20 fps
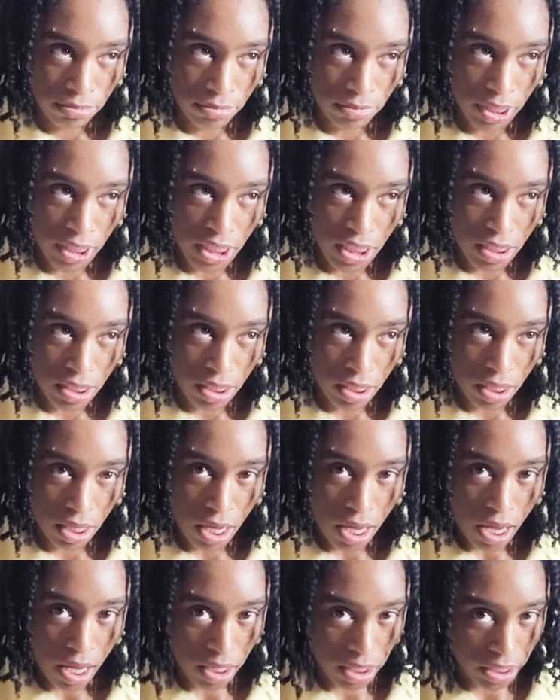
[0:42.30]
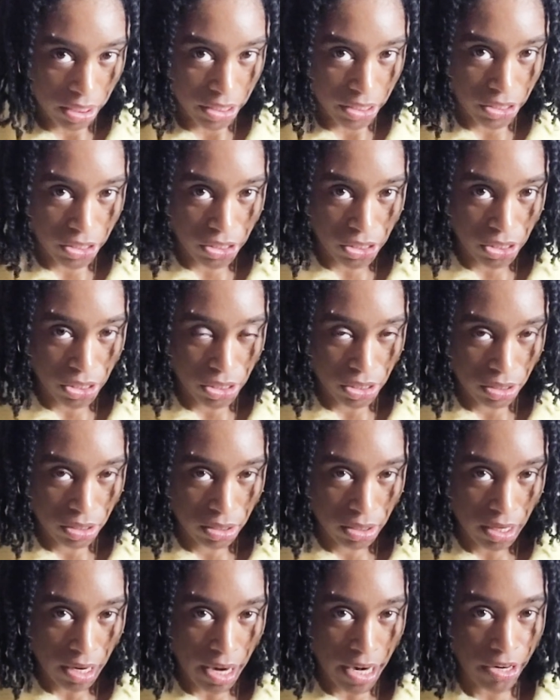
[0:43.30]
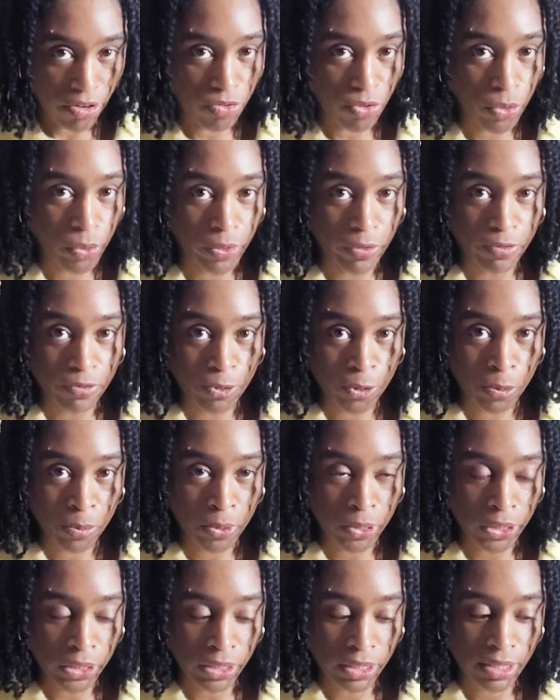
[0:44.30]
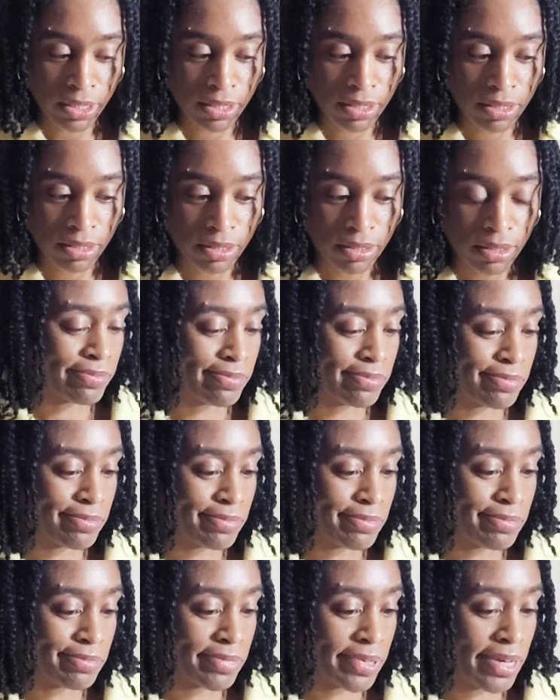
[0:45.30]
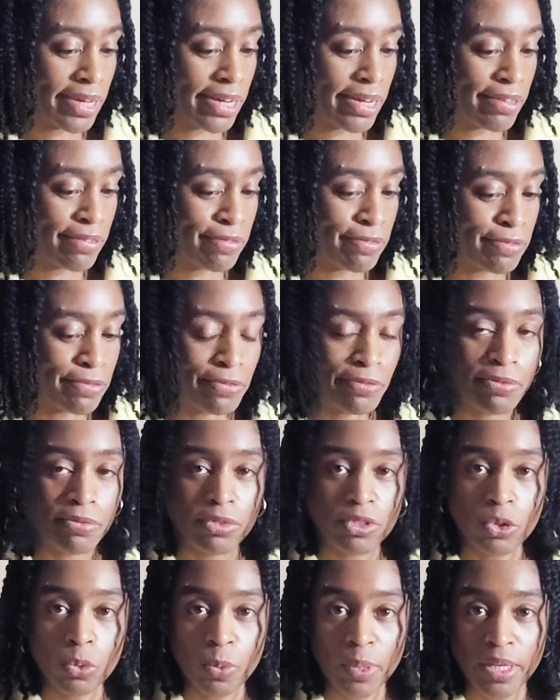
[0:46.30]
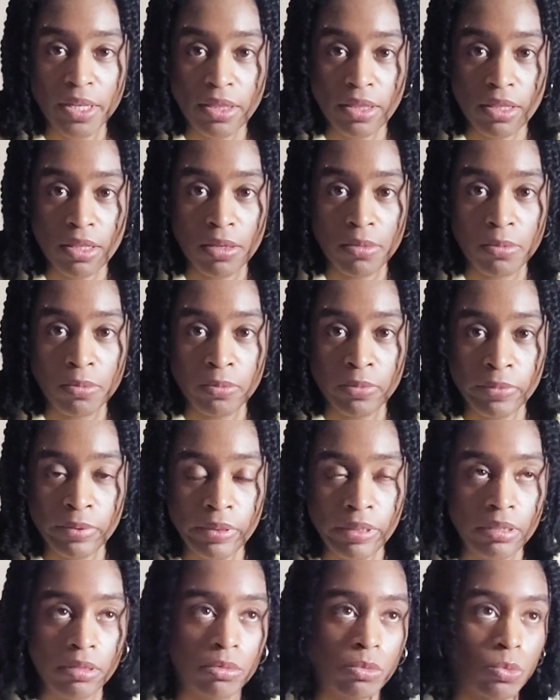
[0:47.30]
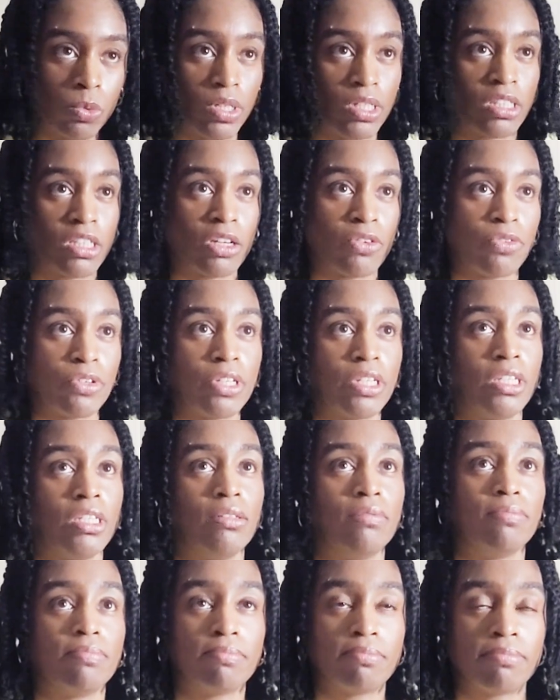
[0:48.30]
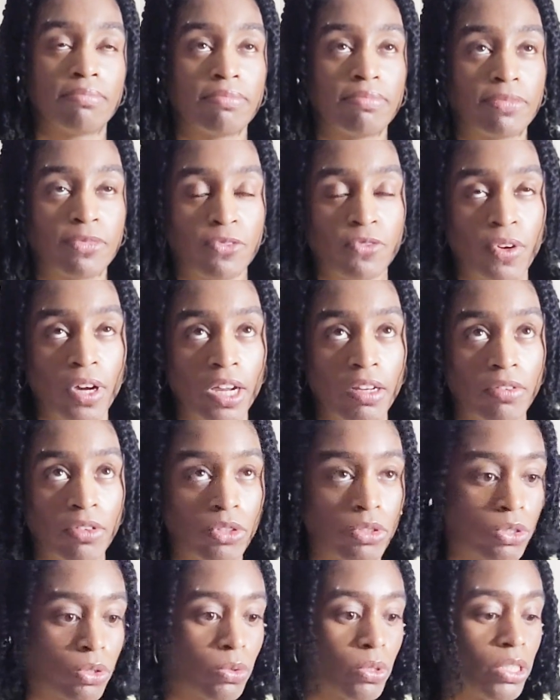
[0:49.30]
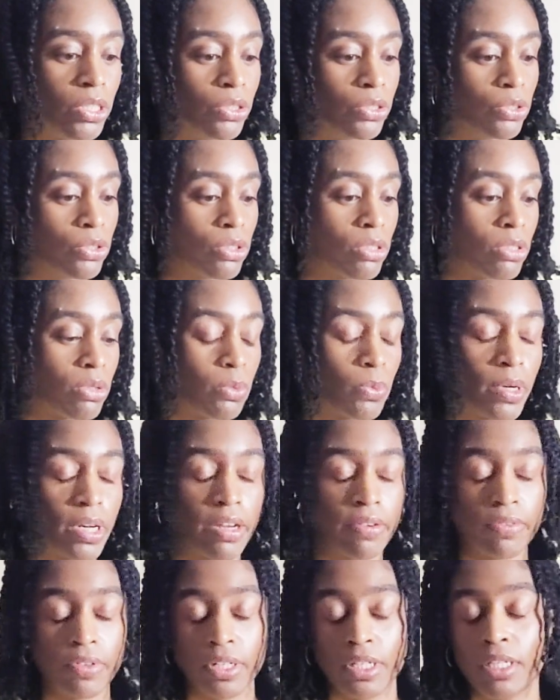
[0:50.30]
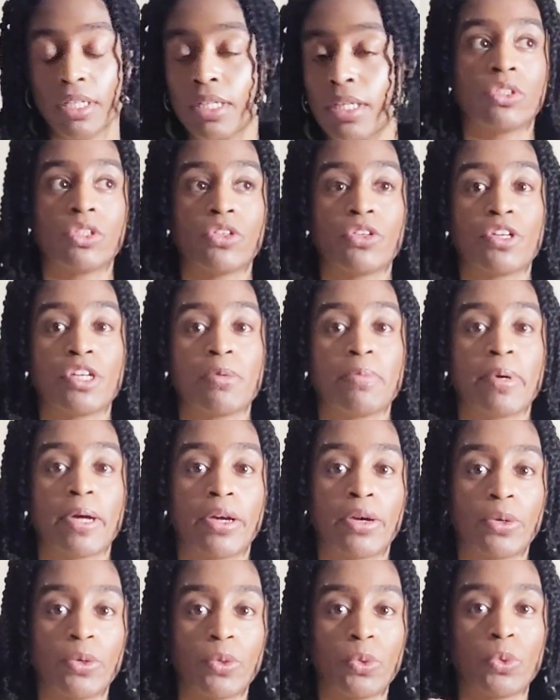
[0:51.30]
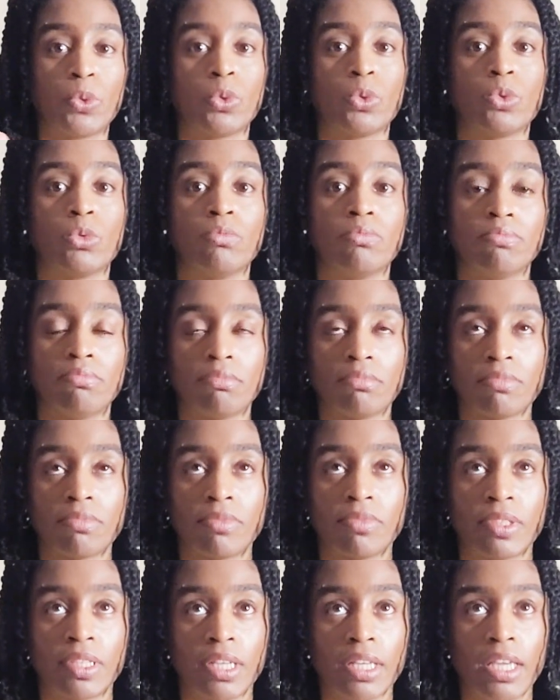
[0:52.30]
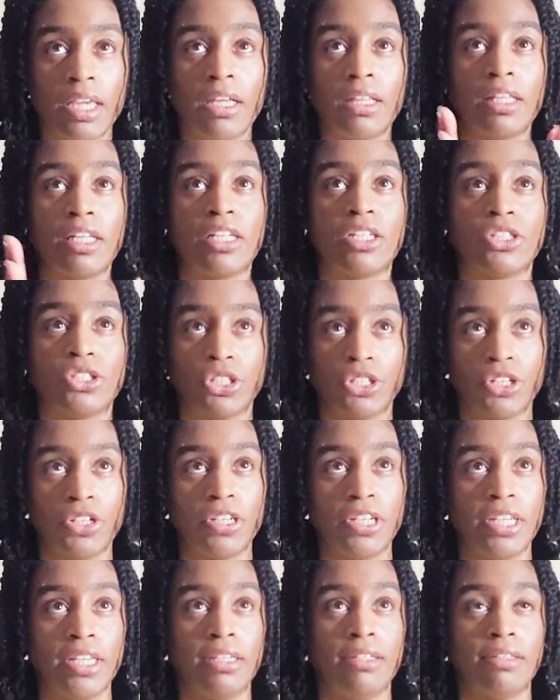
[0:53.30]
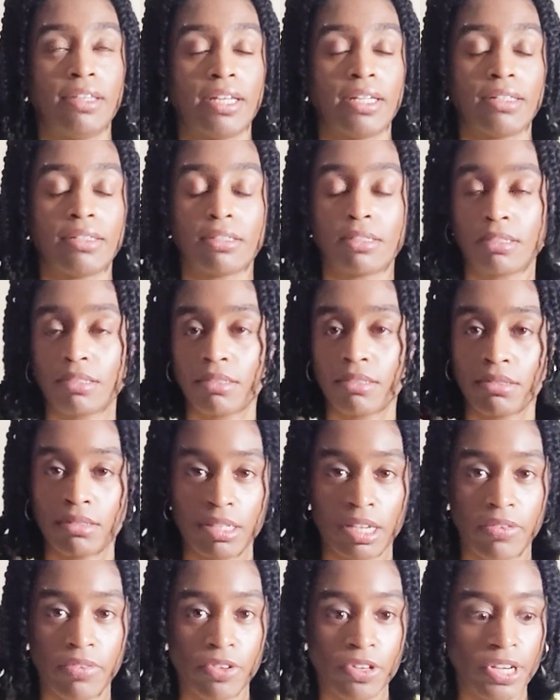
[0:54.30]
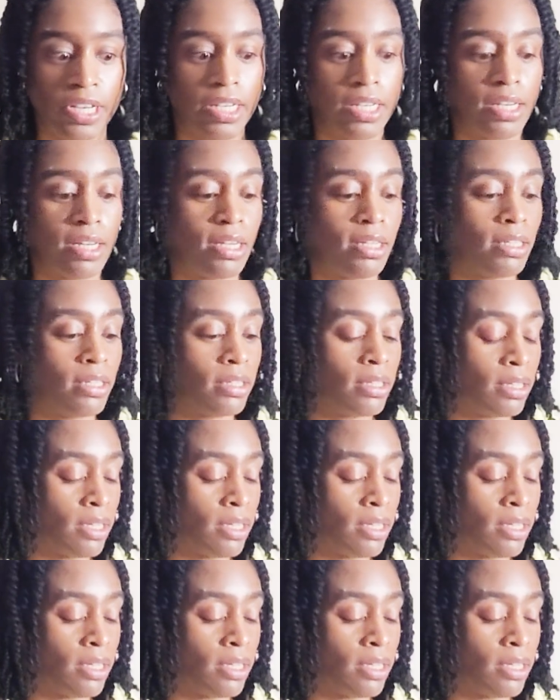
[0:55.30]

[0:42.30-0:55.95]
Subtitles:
into college, I wrote a few books. I've tweaked them once every 5 or so years or whatever. During my whole healing journey that's never ending,